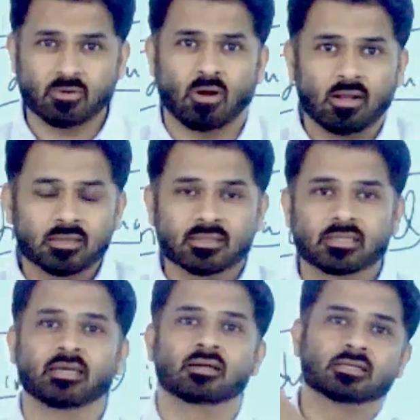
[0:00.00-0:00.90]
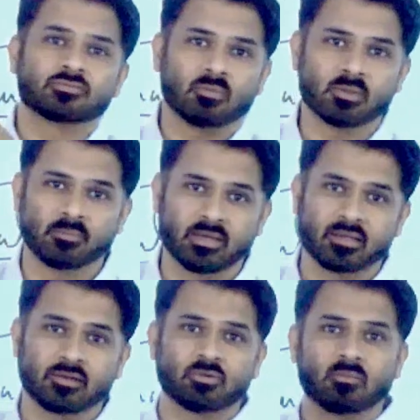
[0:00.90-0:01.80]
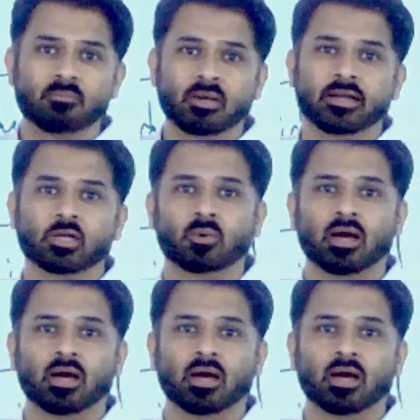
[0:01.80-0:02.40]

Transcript: All the thinkers from the beginning, from Plato,